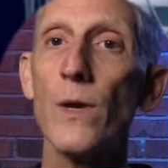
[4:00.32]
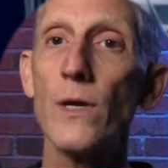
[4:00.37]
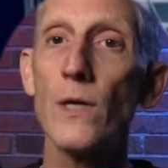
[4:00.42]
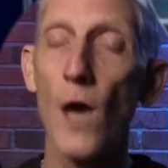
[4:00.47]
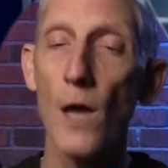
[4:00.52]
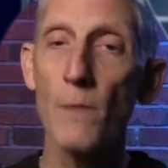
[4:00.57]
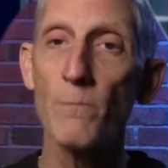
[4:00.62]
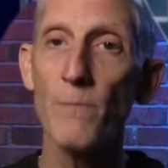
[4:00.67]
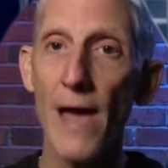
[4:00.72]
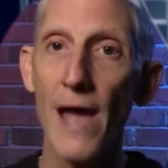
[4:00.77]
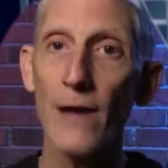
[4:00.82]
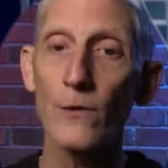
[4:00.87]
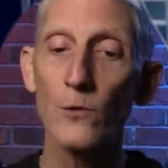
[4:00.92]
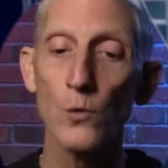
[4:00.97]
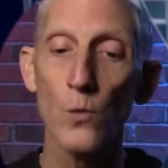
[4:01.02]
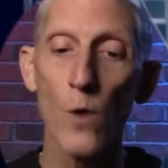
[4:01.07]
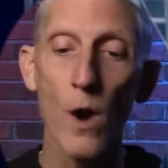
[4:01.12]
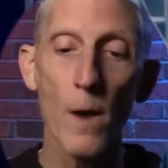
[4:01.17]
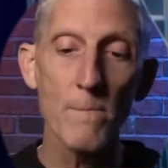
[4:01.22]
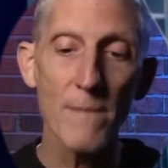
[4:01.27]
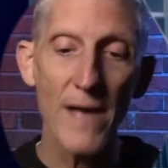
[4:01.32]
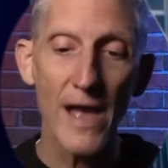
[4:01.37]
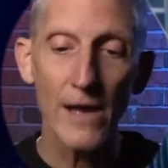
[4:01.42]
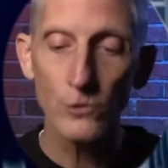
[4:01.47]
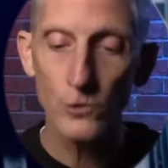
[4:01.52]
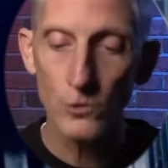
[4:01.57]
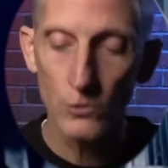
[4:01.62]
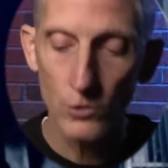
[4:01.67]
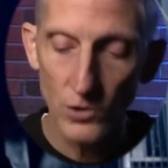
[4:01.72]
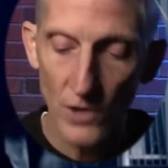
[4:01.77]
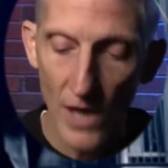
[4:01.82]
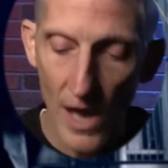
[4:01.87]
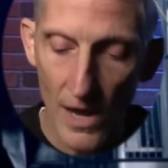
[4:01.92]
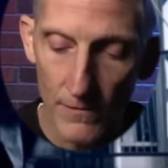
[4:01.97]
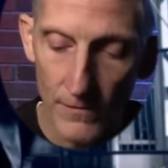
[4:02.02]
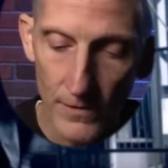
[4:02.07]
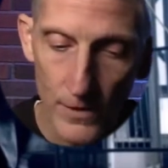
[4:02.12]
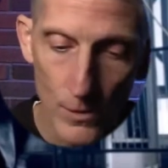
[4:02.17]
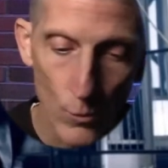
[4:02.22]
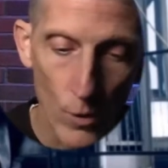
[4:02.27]
cut back to our master shot
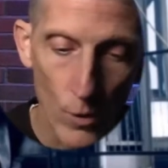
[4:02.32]
of him